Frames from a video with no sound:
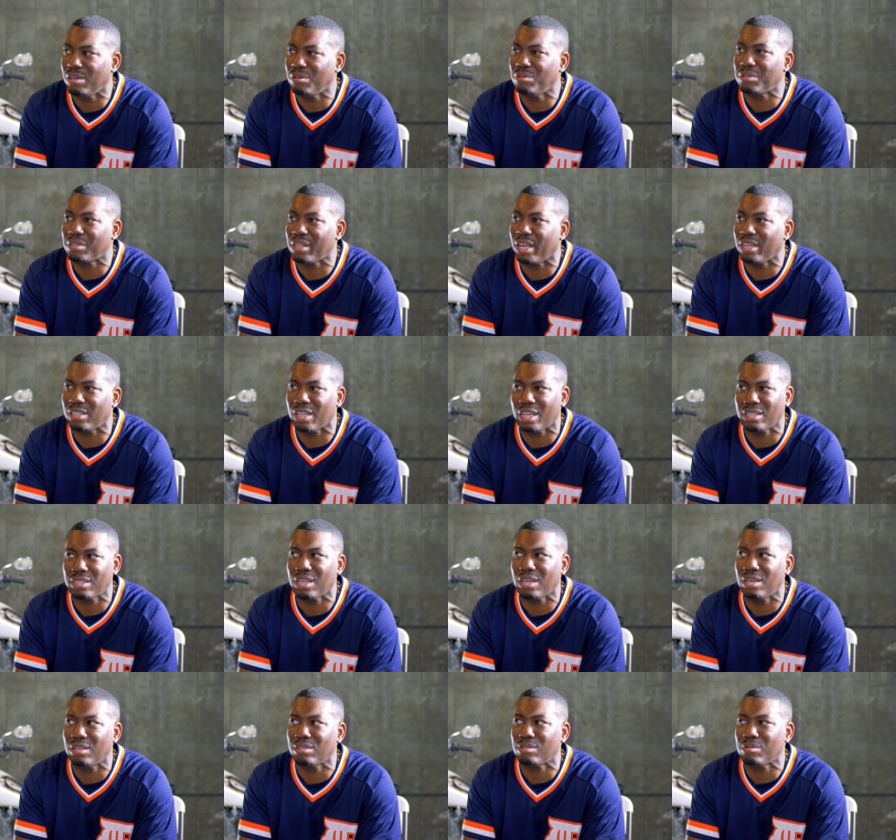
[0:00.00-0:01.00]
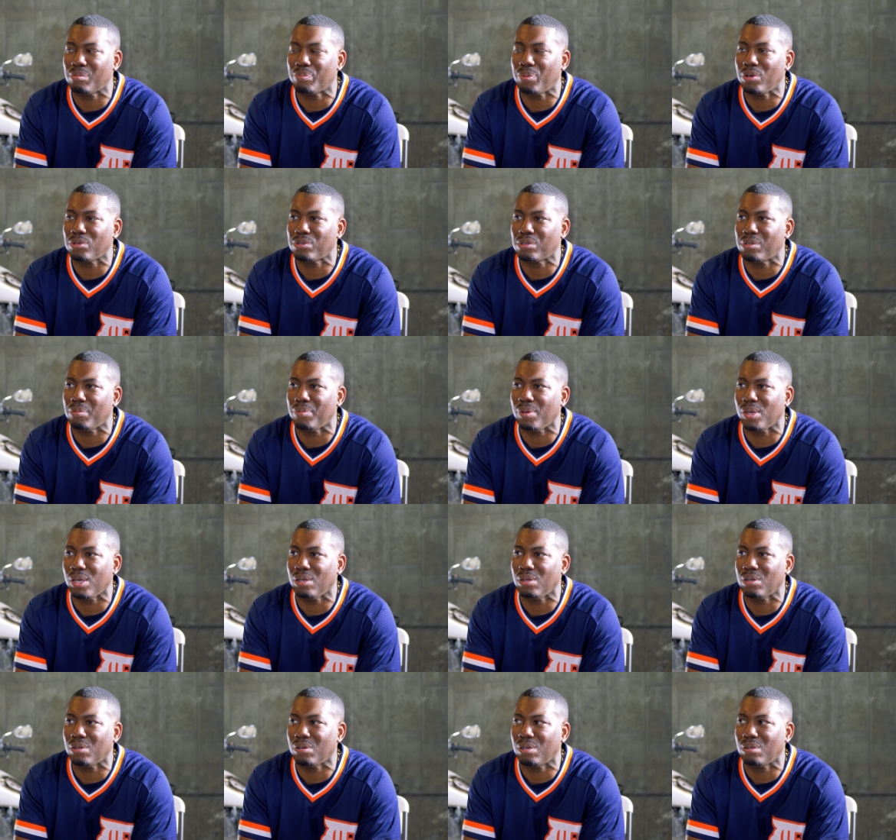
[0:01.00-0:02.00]
It was like, that's how it's supposed to be,
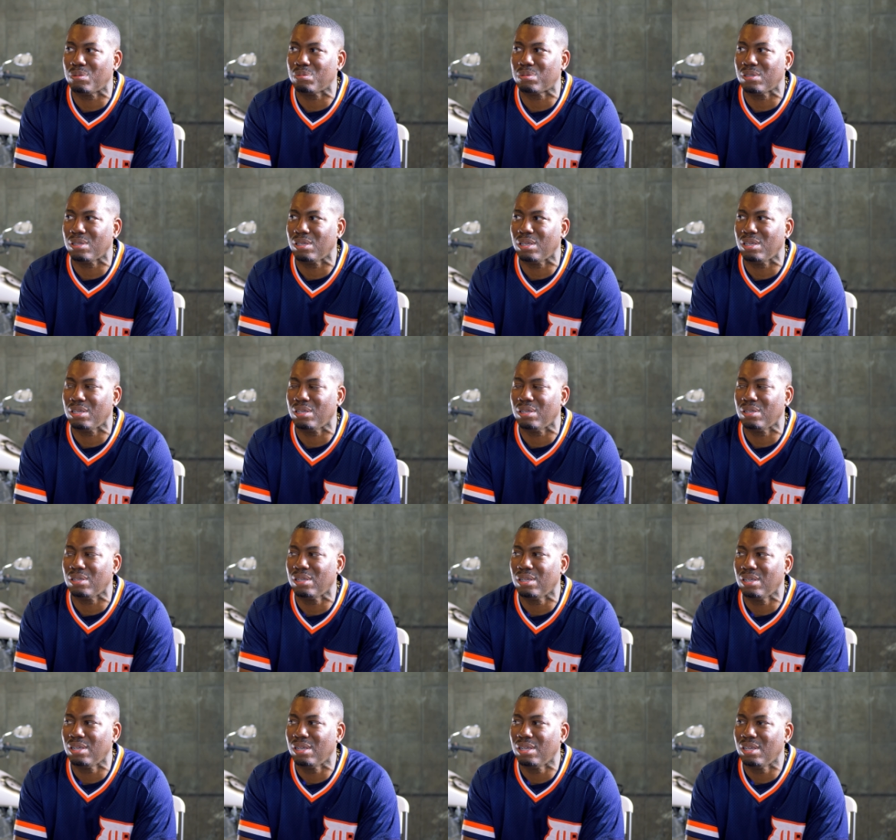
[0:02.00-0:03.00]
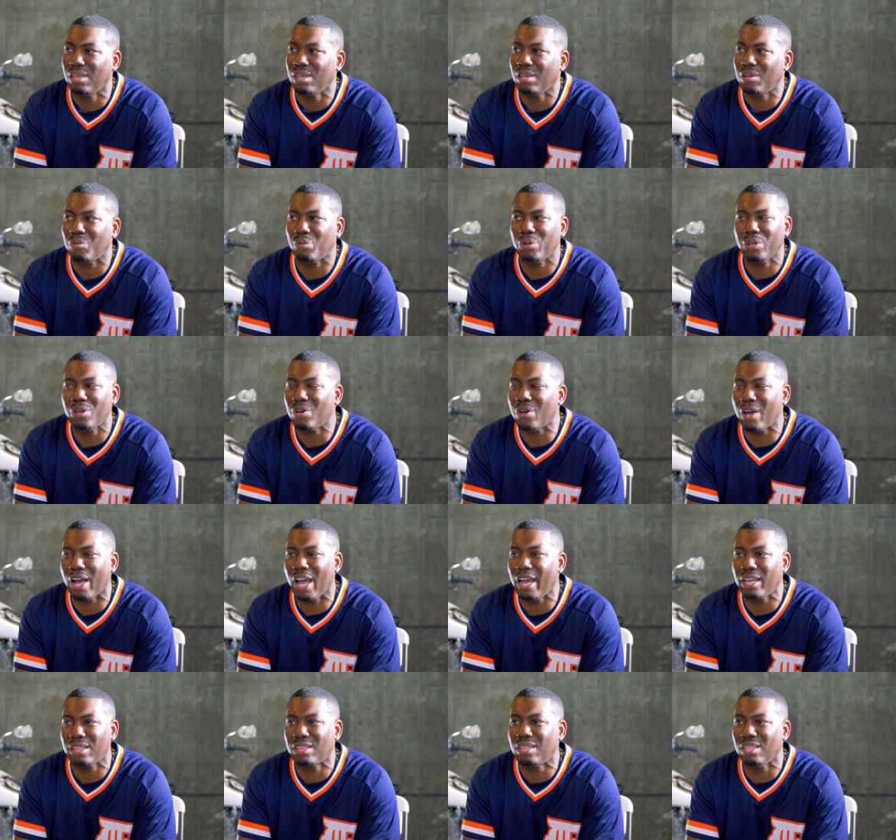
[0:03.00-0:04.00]
you know what I'm saying? We don't
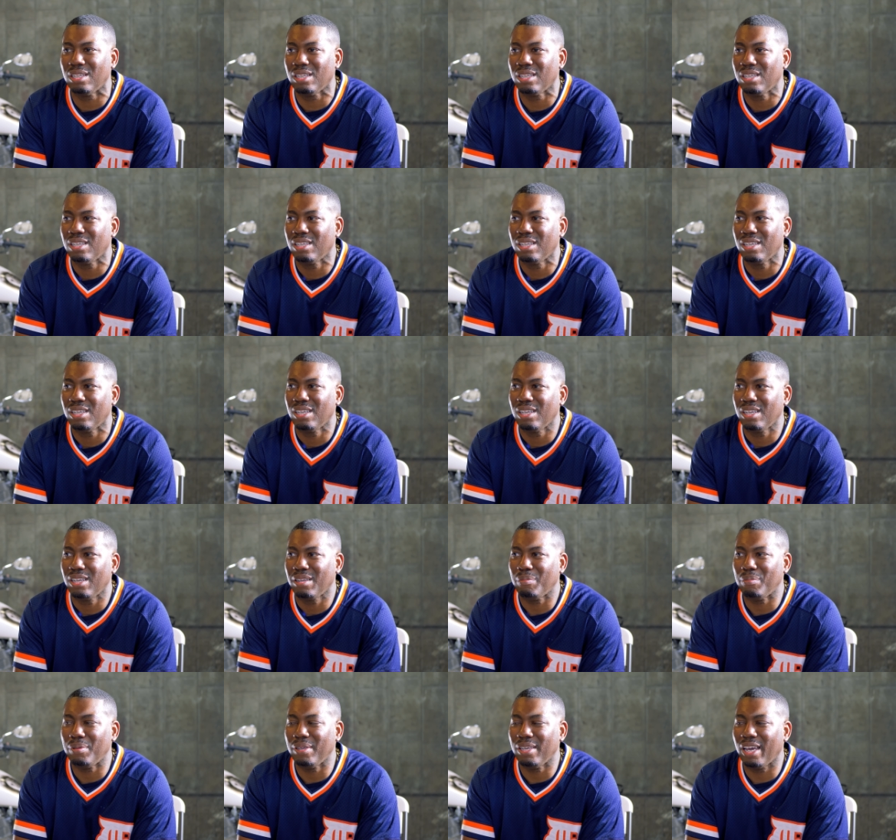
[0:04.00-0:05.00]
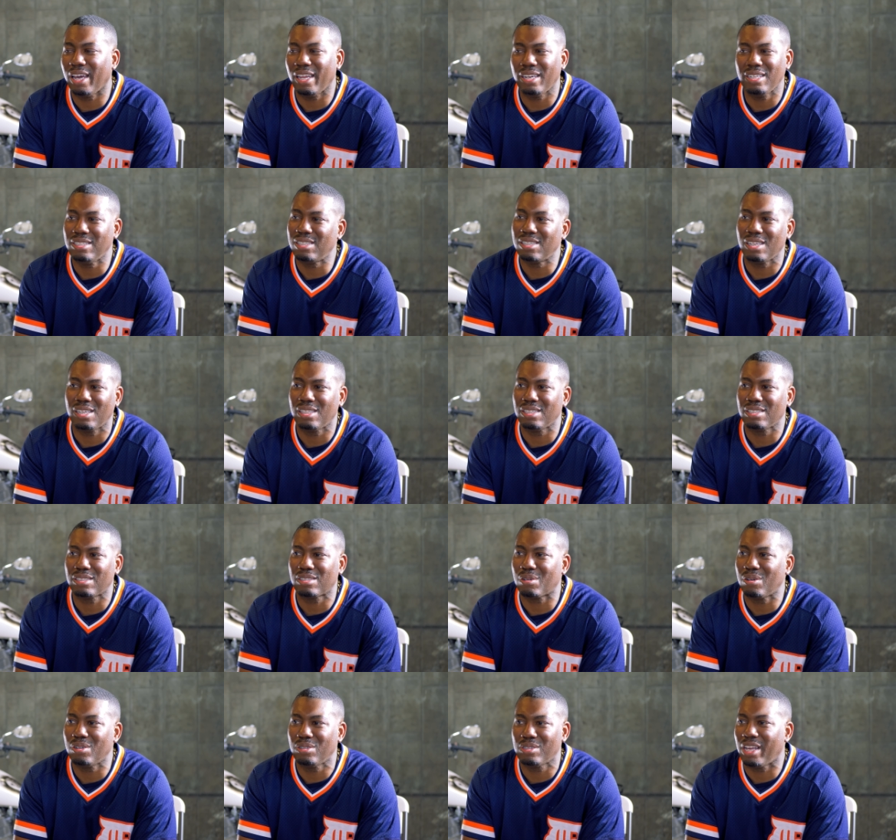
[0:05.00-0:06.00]
have to be at each other's
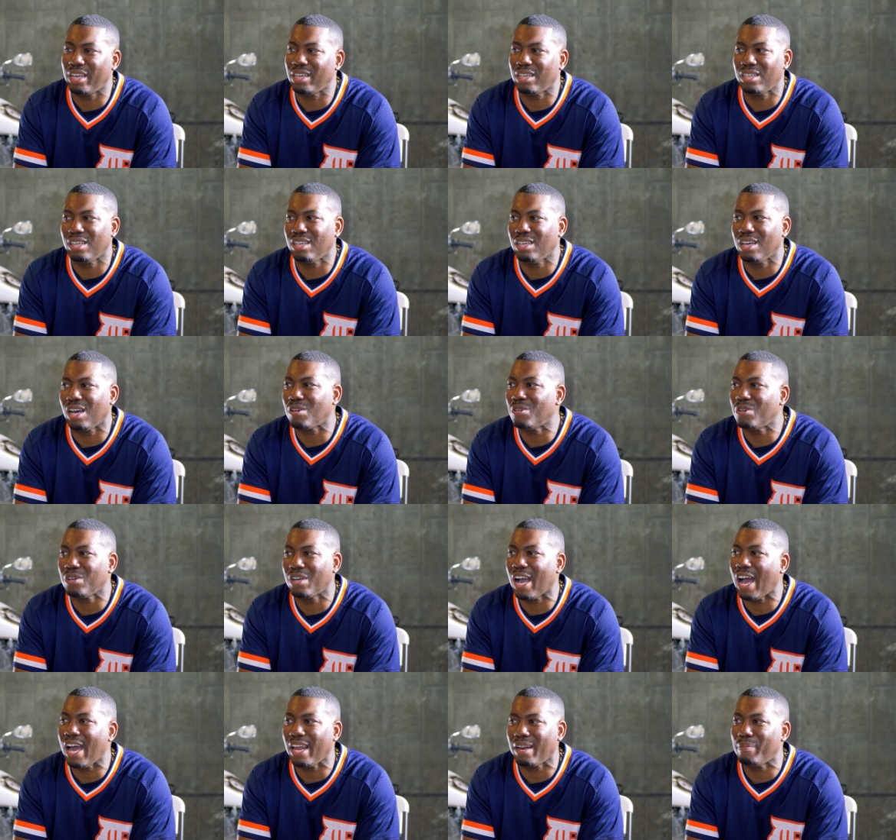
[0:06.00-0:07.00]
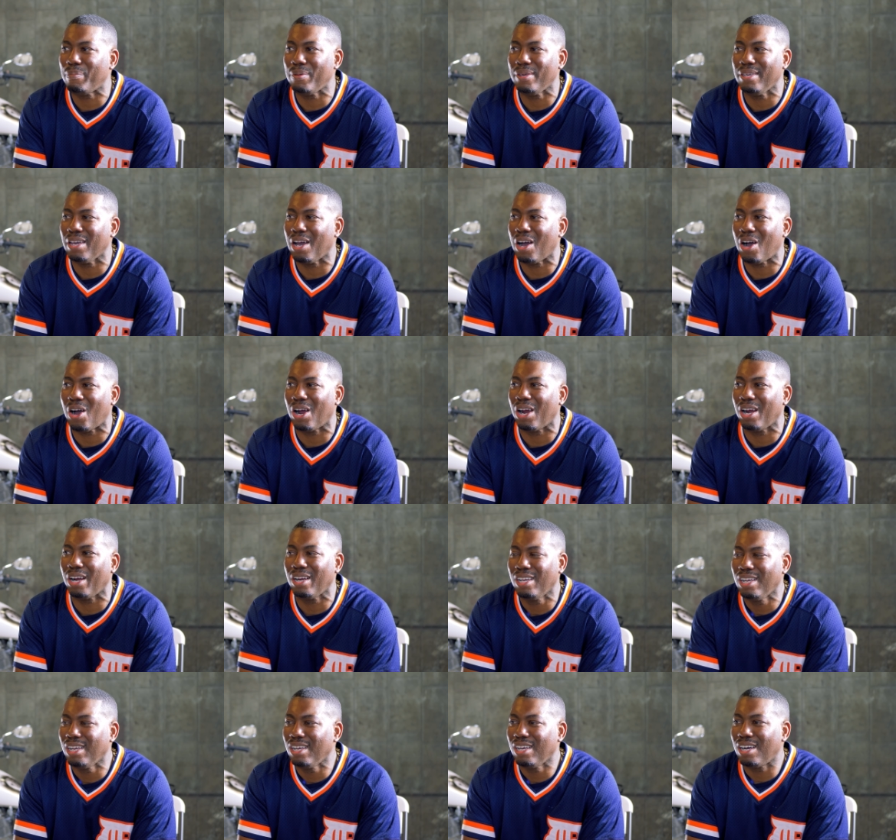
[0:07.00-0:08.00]
throat. Like, y'all don't gotta be our,
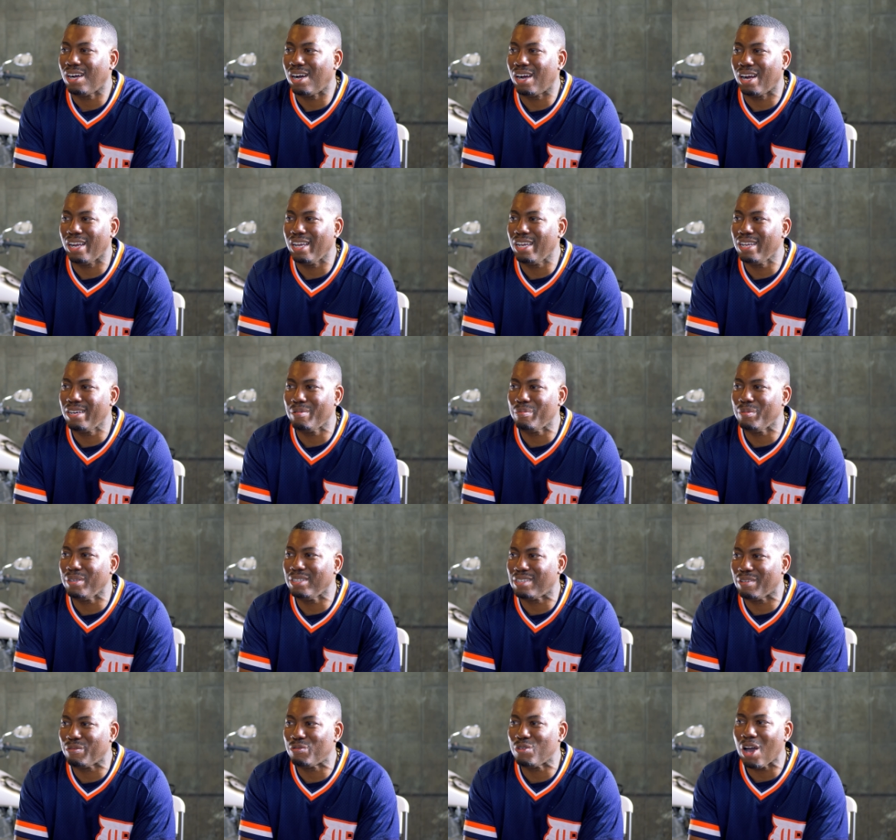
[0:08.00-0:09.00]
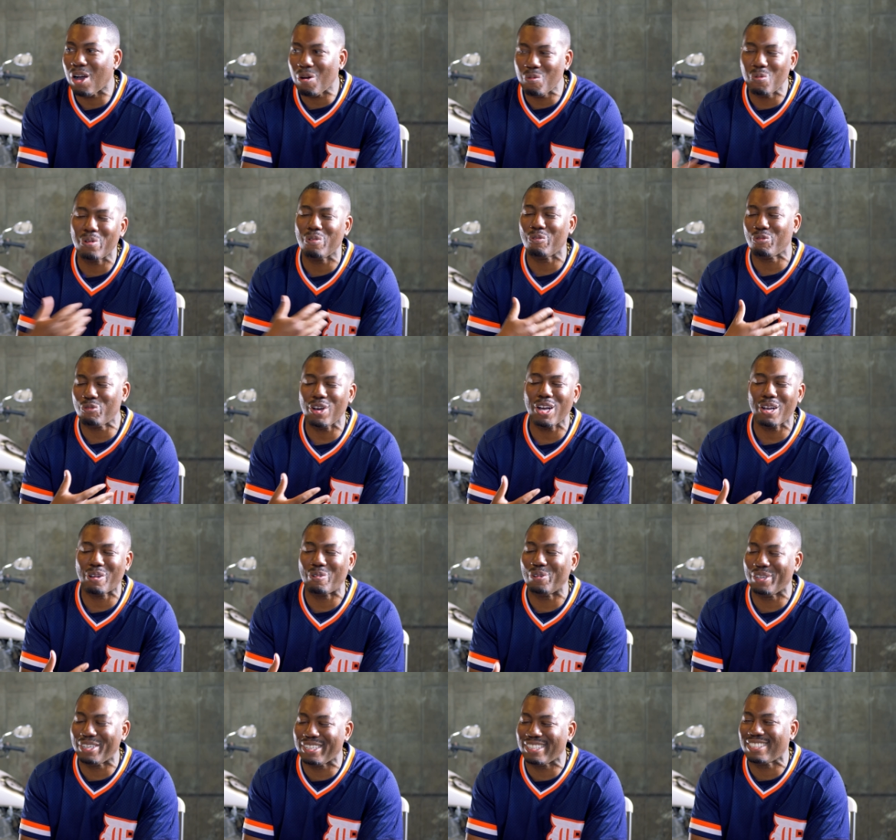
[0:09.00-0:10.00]
our enemies. If y'all want to fuck
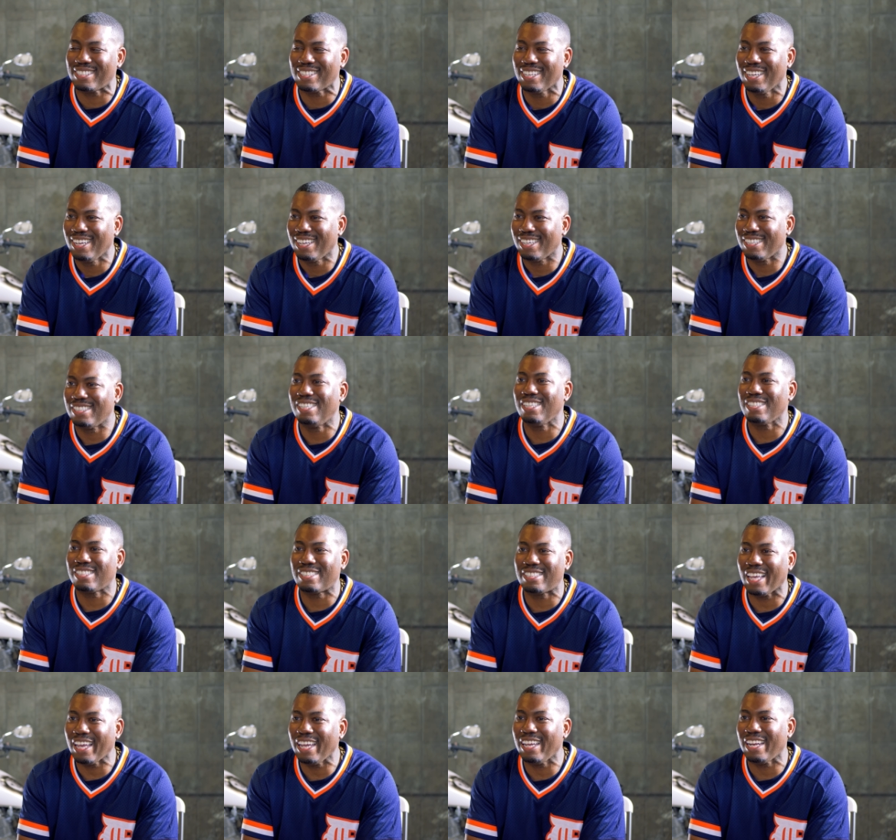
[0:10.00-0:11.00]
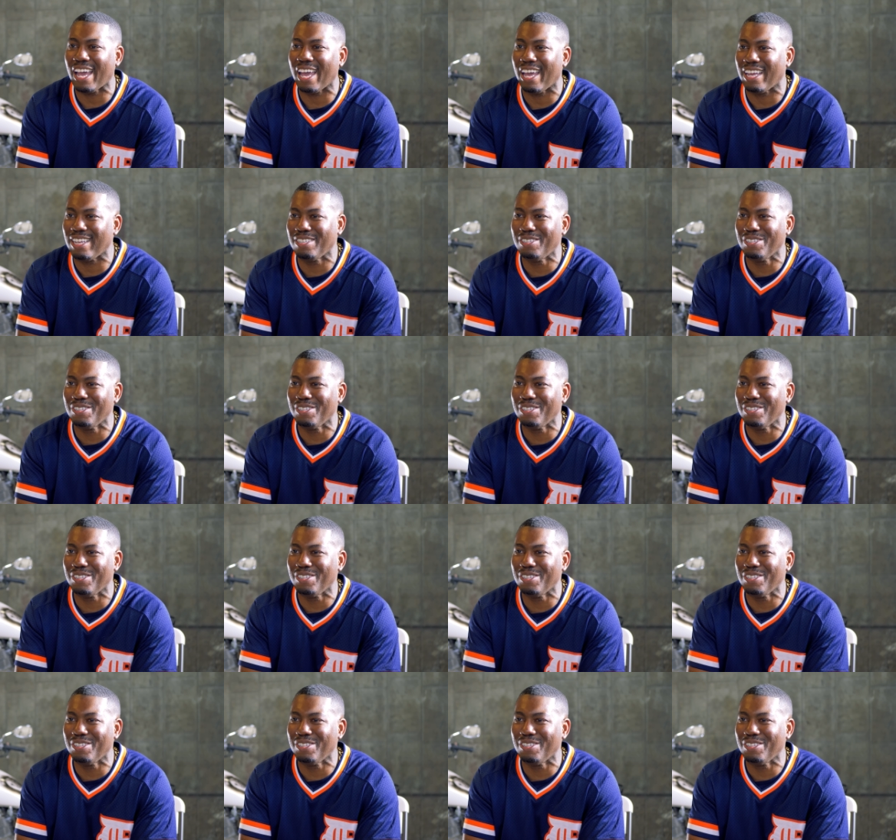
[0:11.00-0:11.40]
with us, just say that.